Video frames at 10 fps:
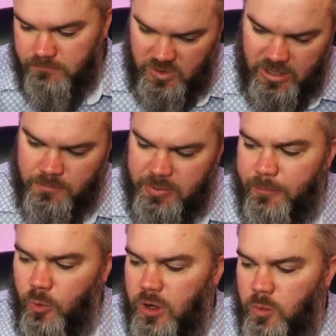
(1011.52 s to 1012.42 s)
then
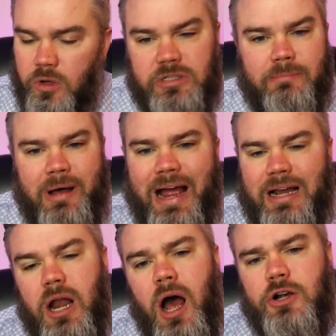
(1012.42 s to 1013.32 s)
people wouldn't want to buy it
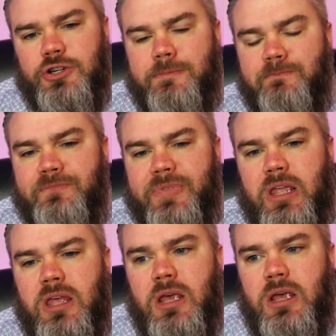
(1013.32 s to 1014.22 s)
at auction.
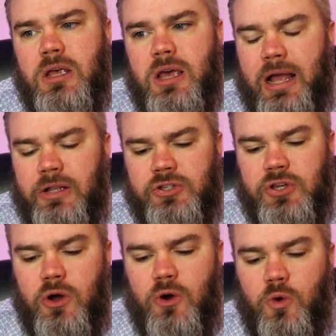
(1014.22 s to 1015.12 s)
And
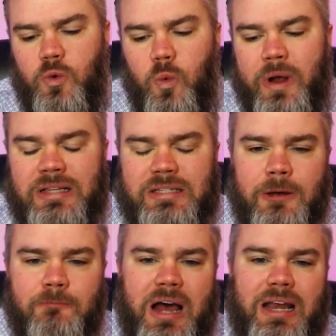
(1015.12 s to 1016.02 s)
so when
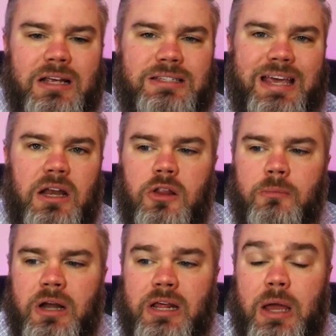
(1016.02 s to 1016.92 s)
somebody doesn't get all the
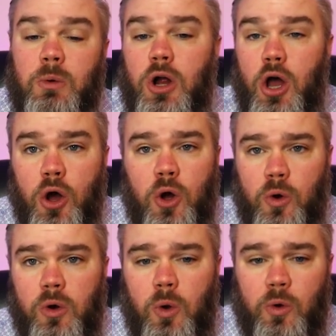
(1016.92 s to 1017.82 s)
money they were
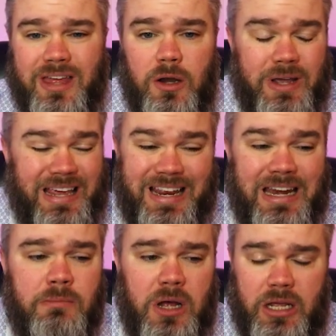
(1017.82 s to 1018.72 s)
owed, or they don't get
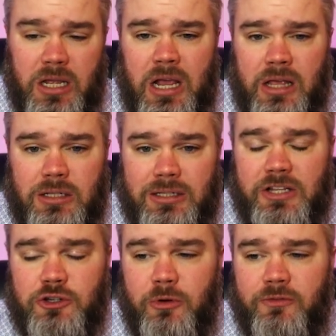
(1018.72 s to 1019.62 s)
any money and the
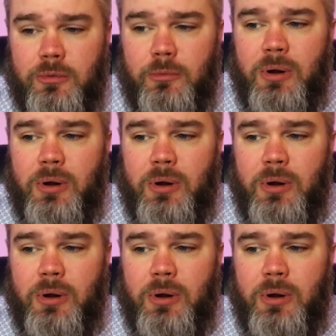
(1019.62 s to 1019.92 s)
liens removed from the